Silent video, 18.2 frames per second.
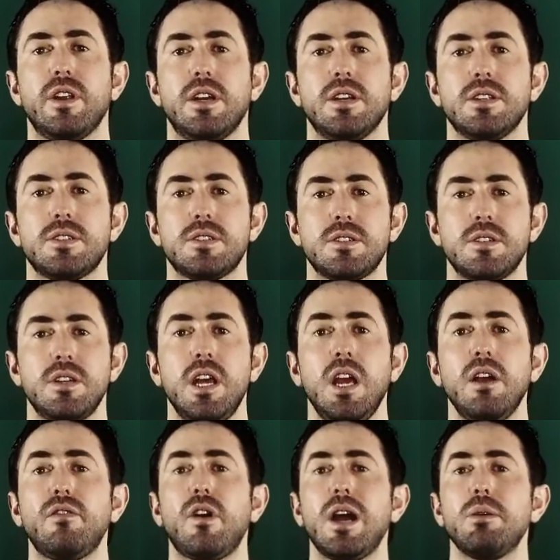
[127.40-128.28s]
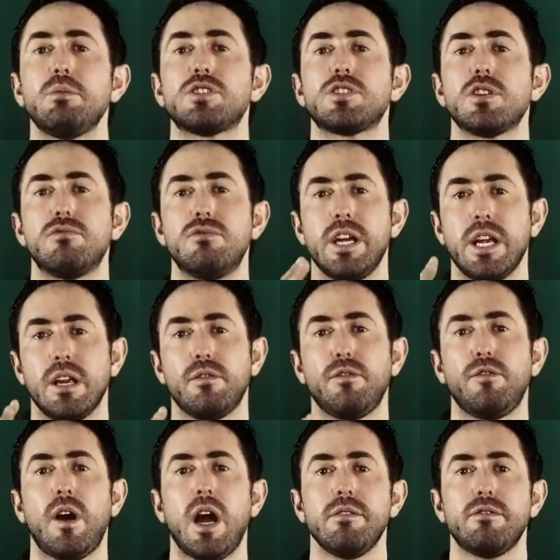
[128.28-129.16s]
this: if I was to ring
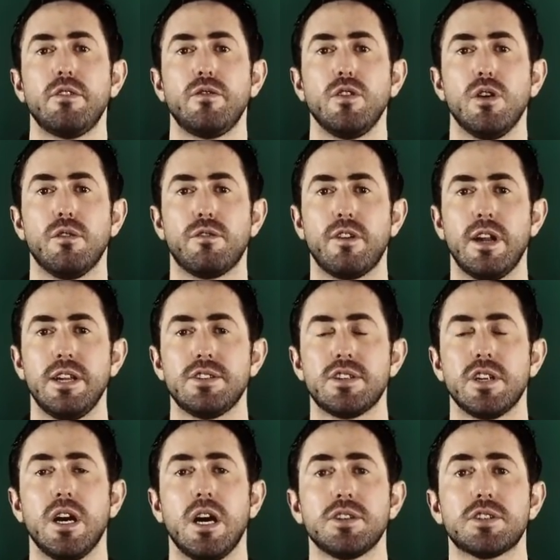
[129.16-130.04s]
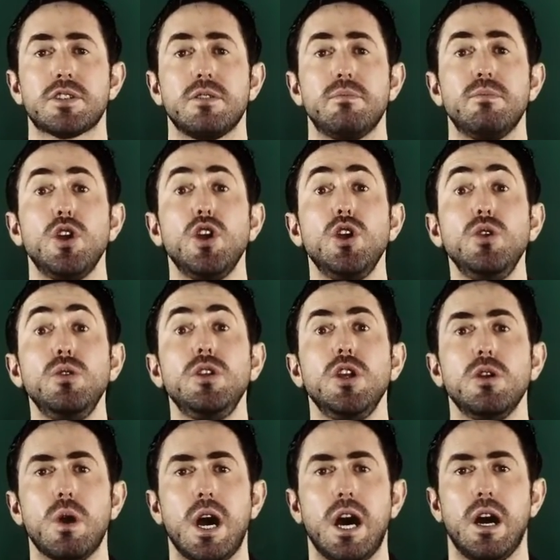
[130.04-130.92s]
five of your friends and ask them who
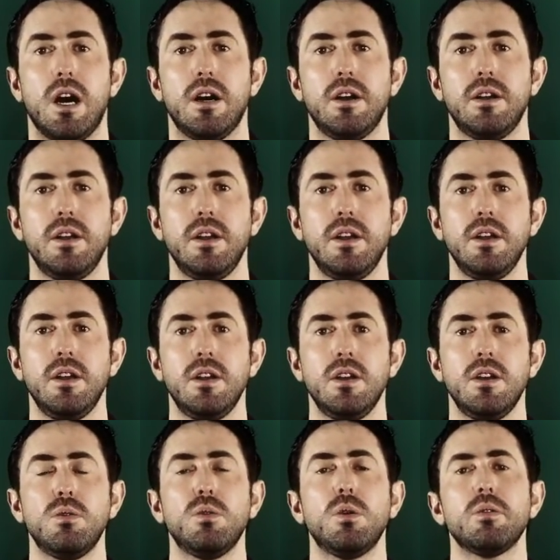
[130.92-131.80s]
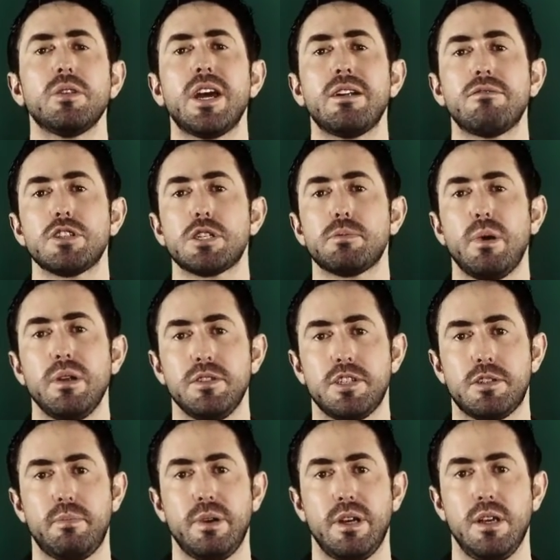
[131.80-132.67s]
you are, what would their
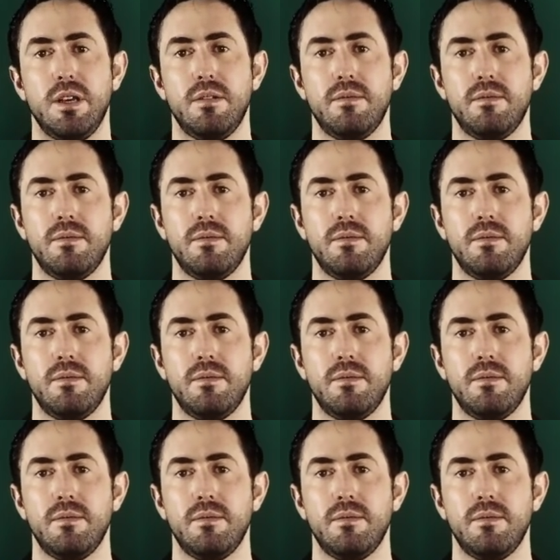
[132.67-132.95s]
response be?